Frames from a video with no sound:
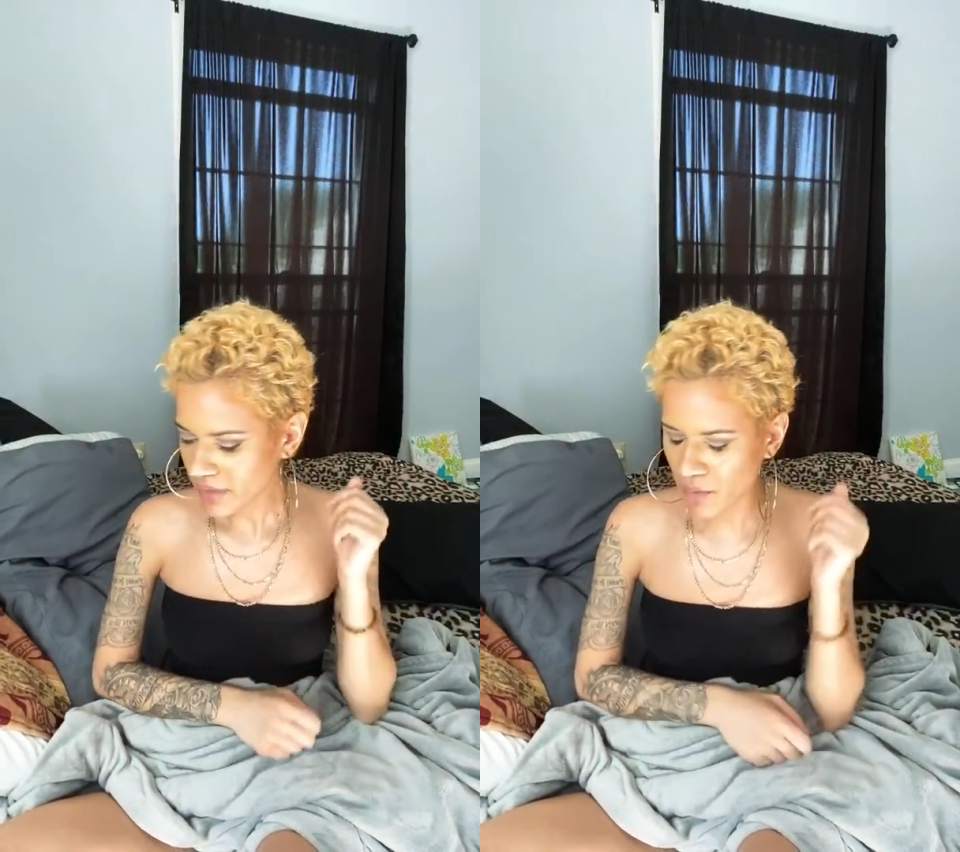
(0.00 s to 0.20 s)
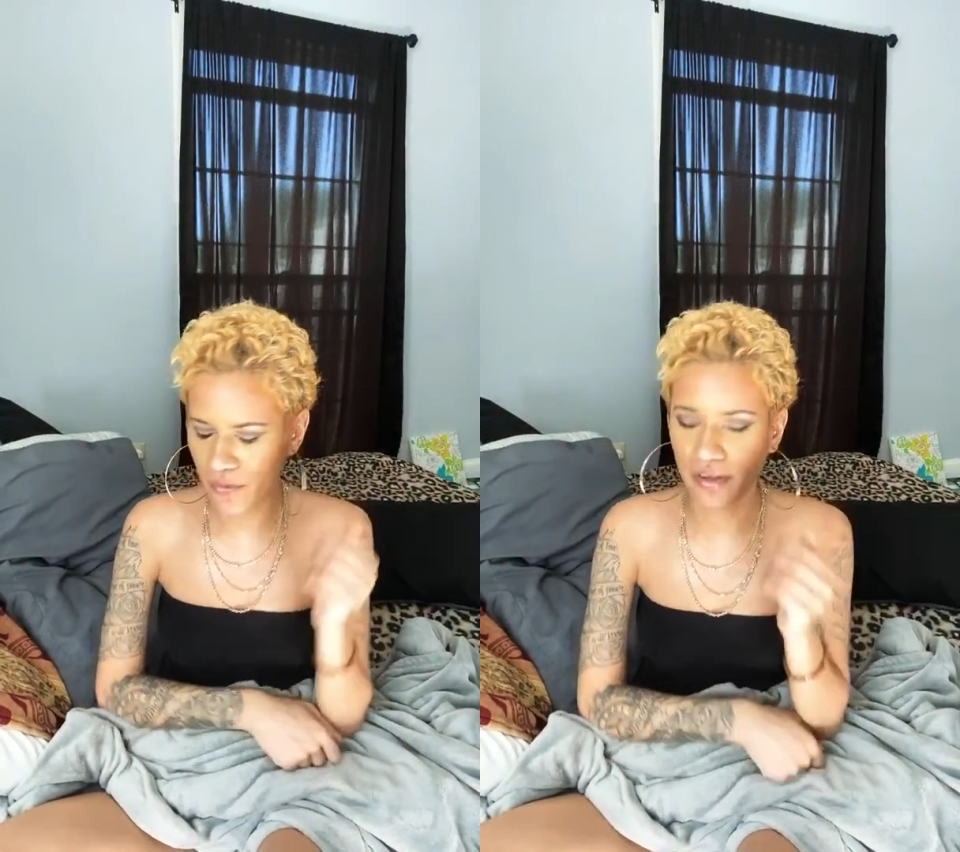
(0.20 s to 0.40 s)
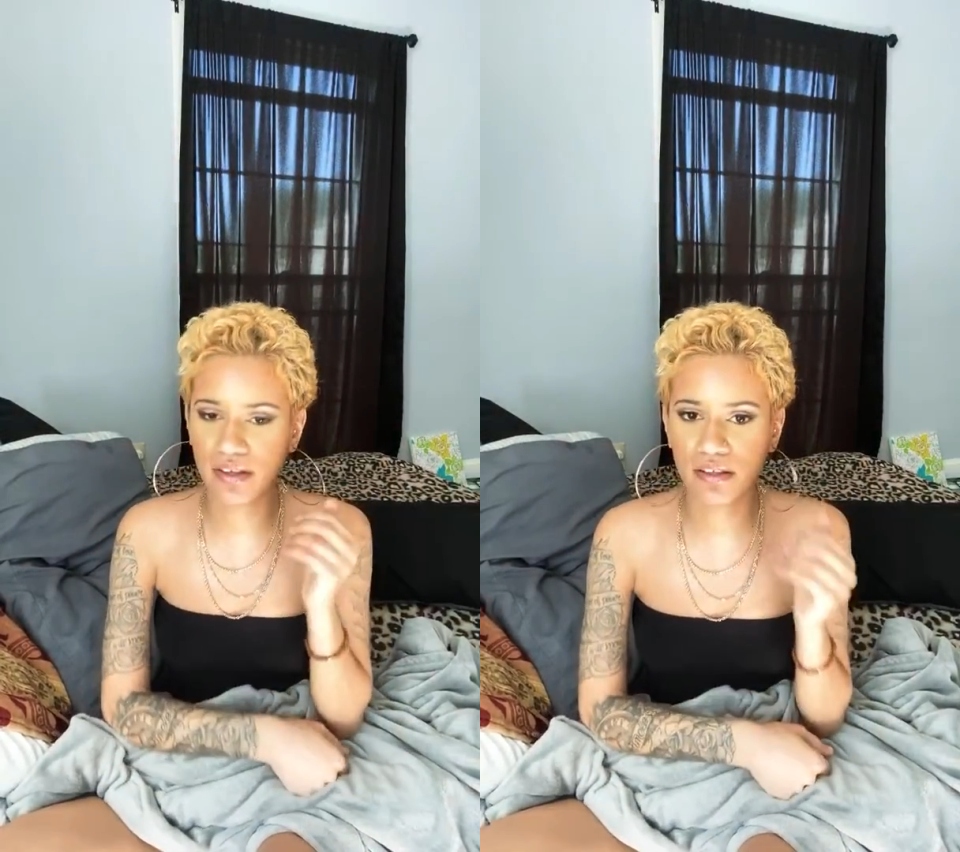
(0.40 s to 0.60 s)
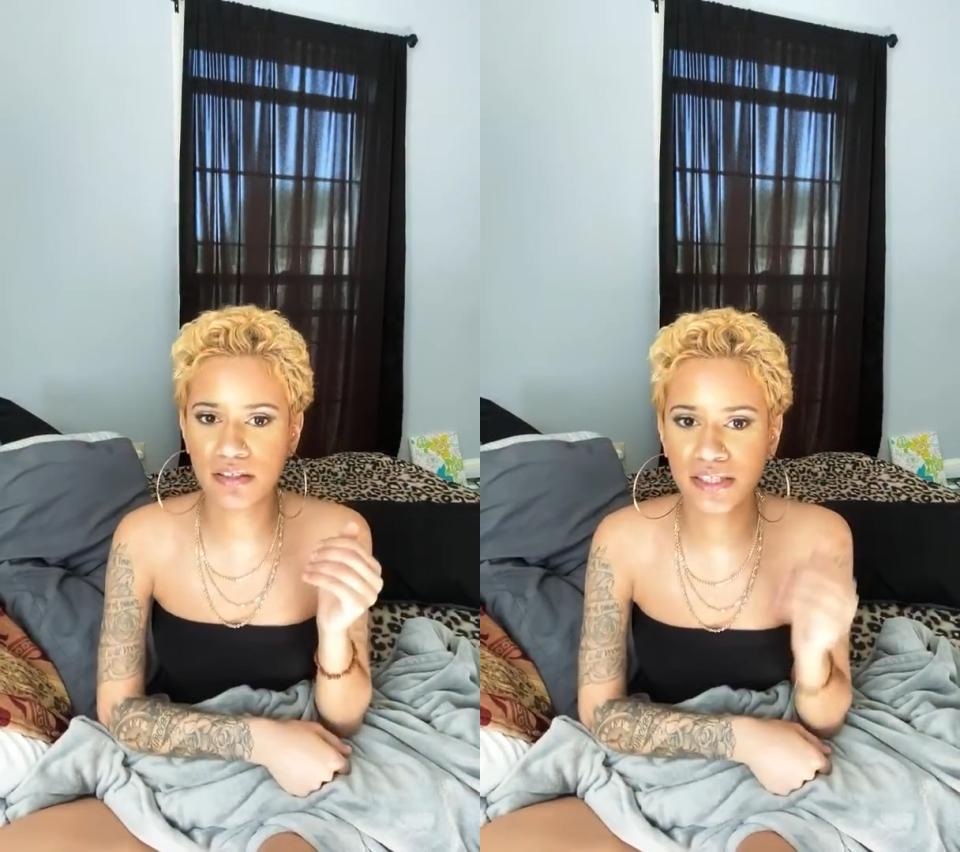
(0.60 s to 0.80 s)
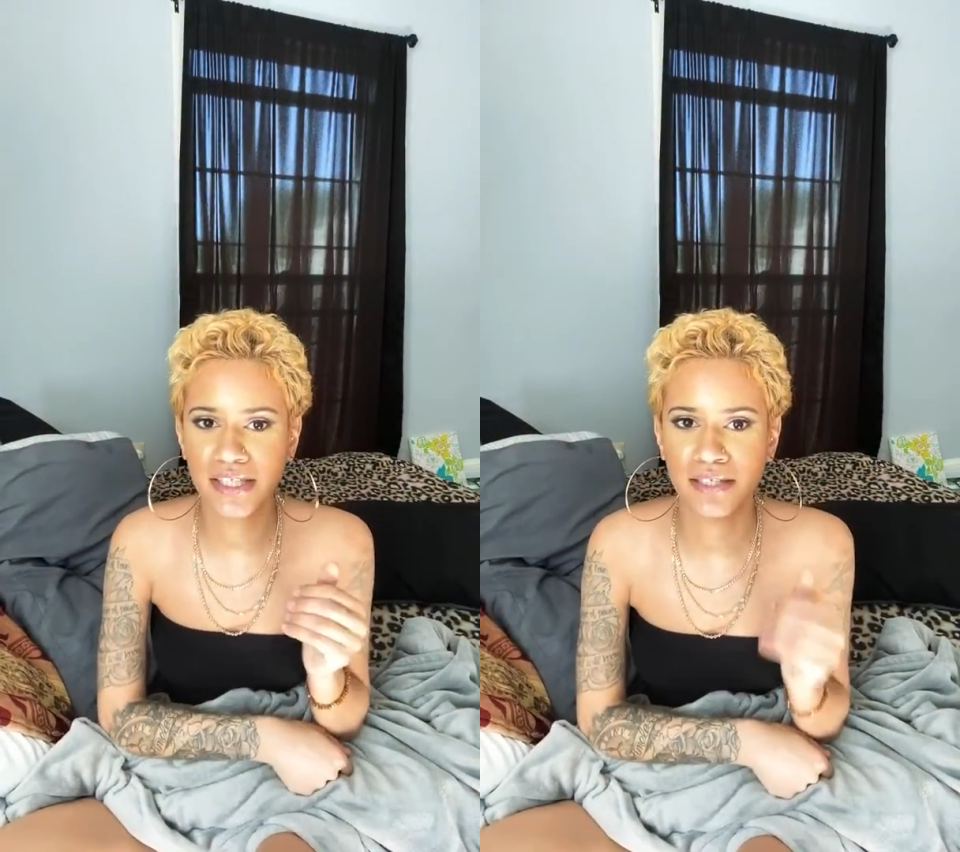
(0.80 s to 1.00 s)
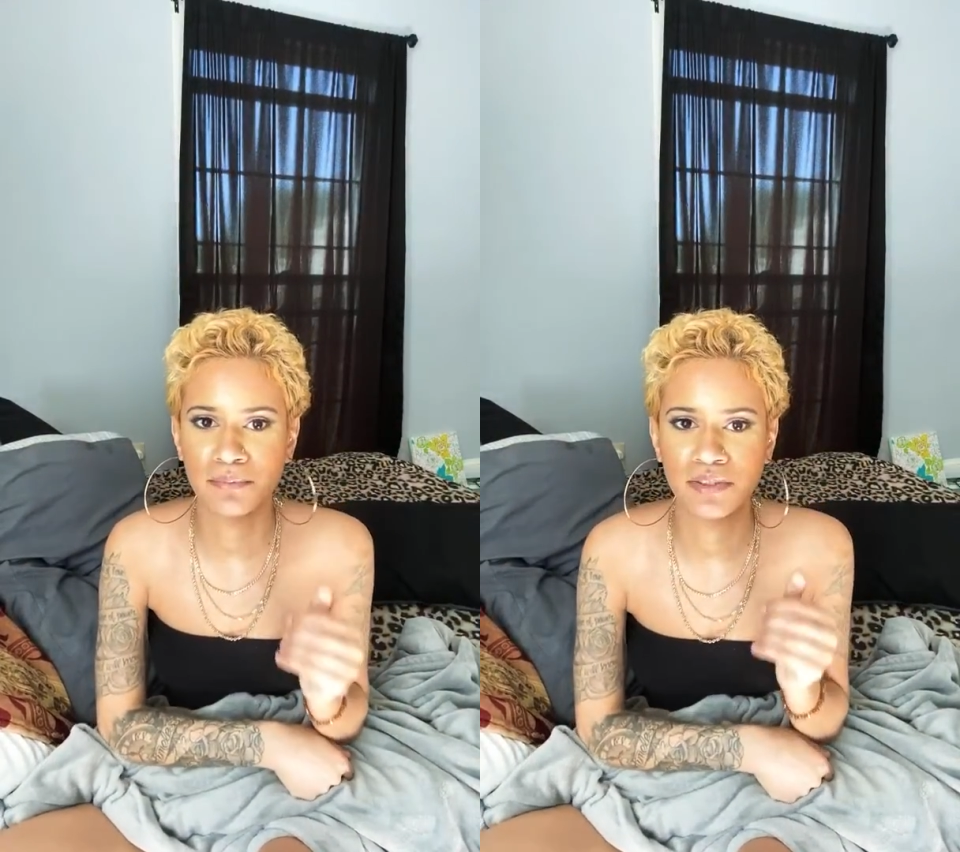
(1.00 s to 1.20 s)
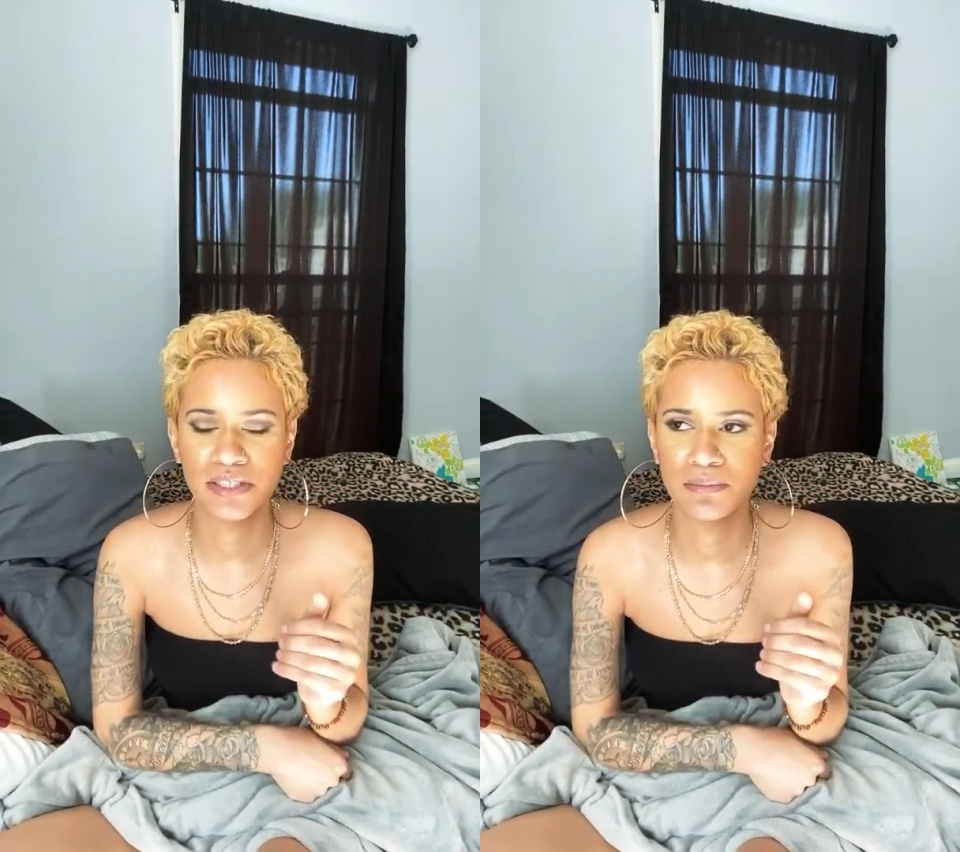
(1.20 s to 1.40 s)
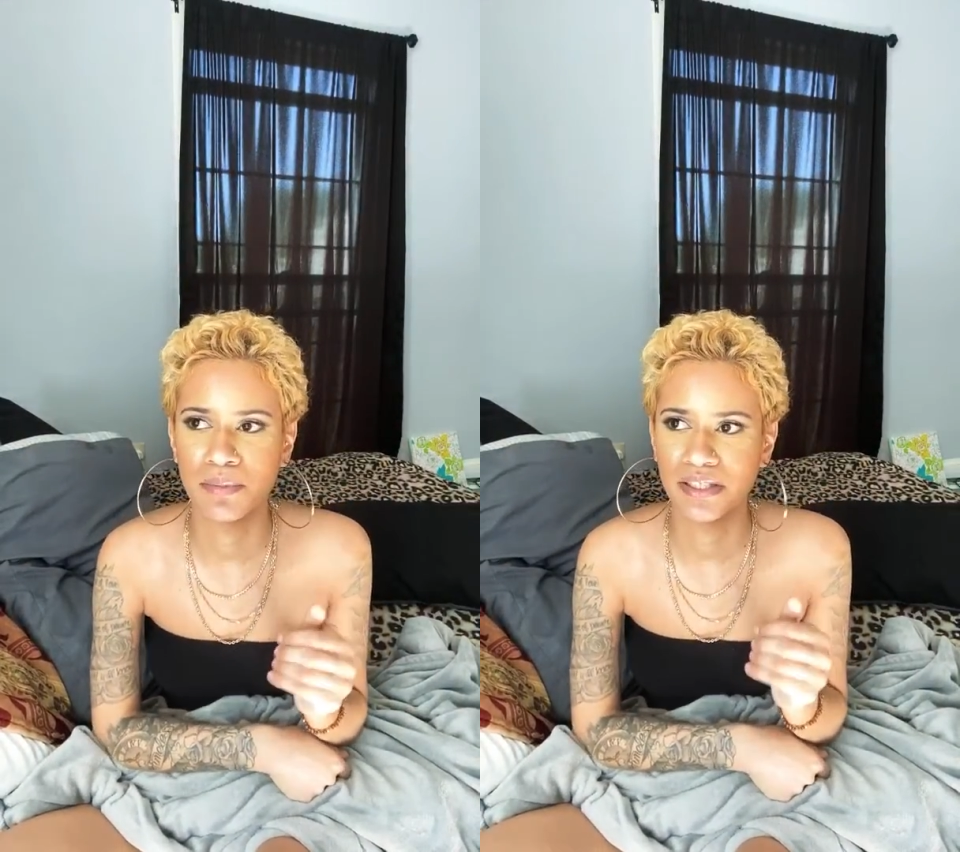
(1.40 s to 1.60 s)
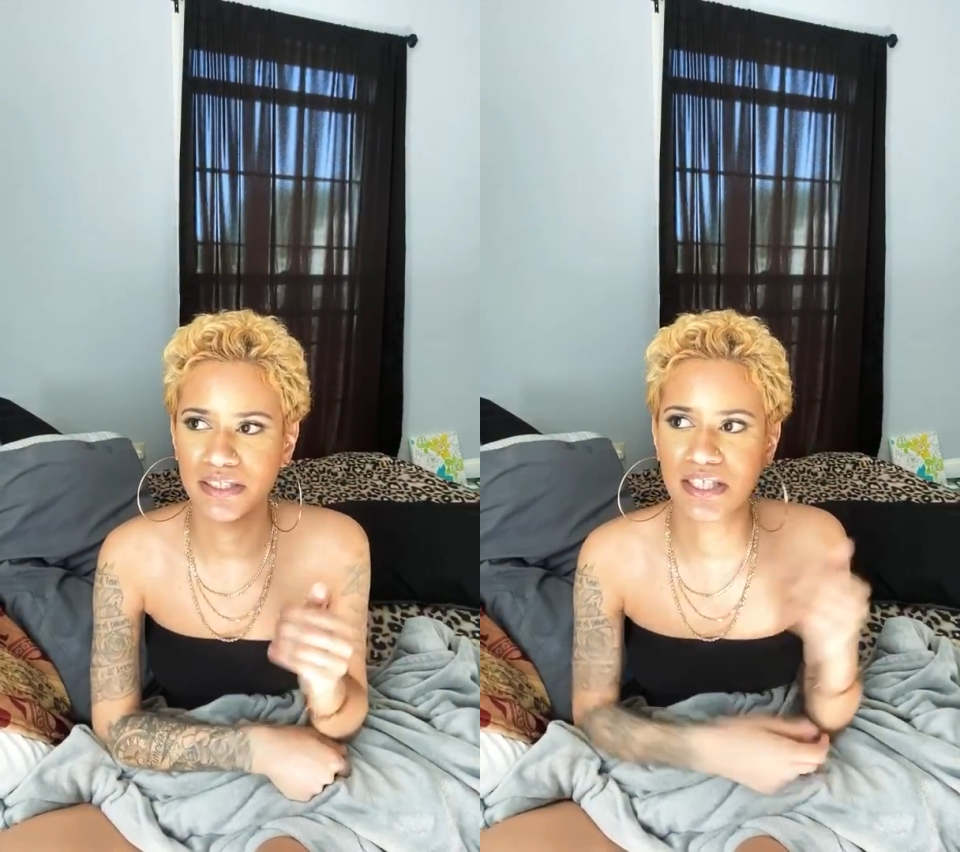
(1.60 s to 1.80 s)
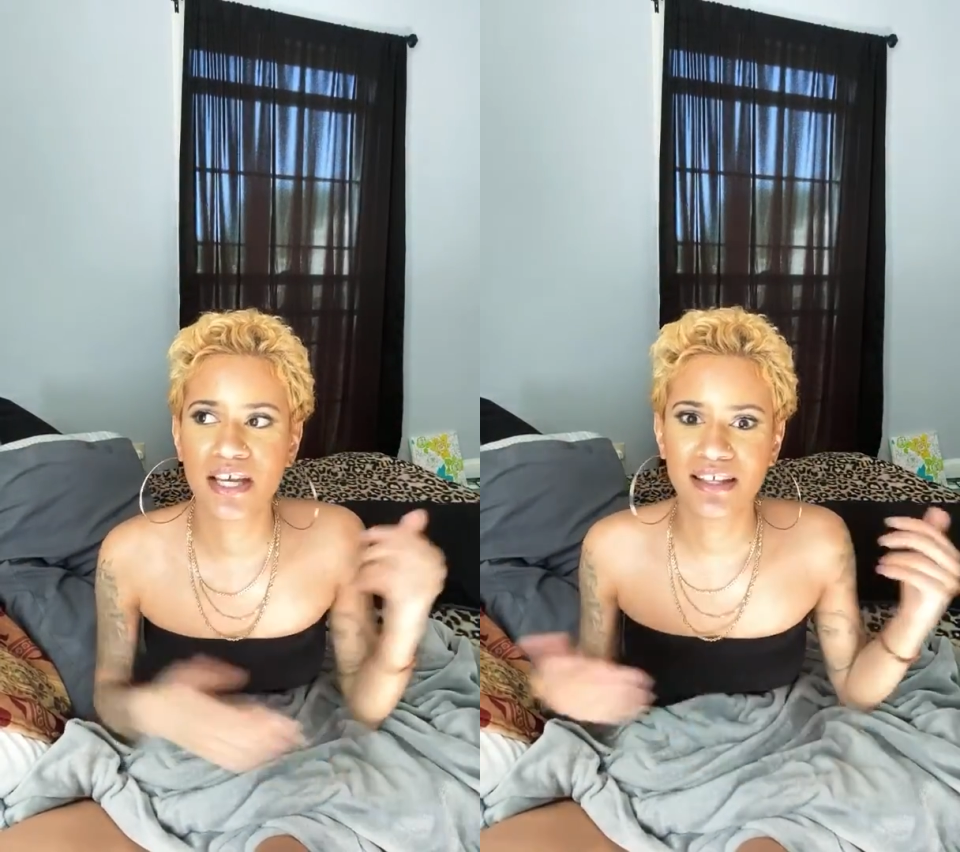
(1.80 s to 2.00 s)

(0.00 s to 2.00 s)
When you're killing these animals in abundance,